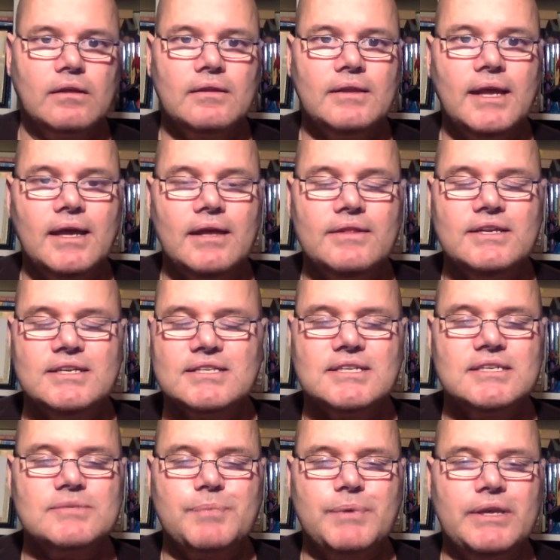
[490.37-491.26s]
Now,
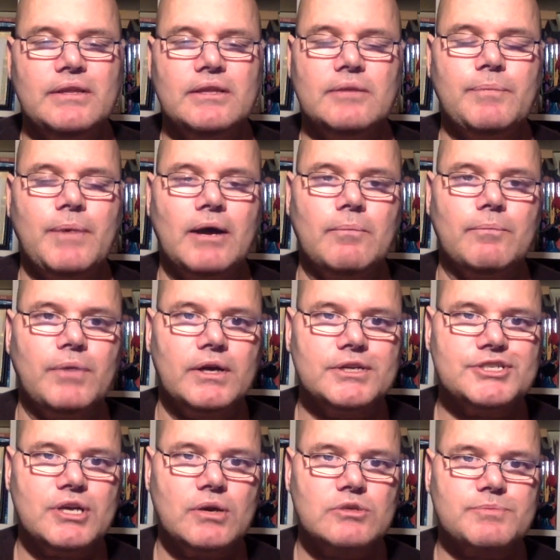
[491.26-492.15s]
this has been debunked
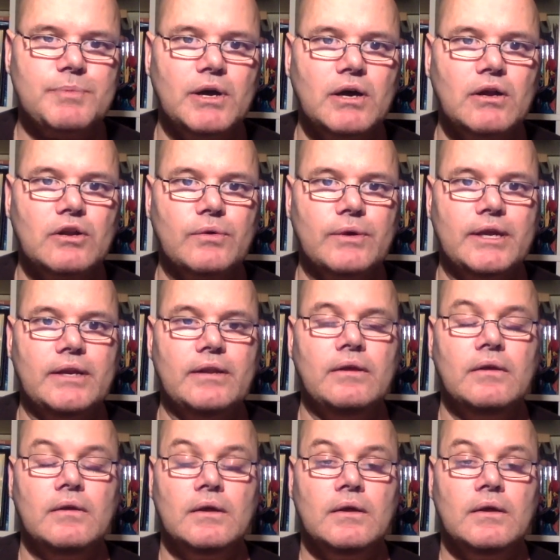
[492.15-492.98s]
by Charles Poliquin.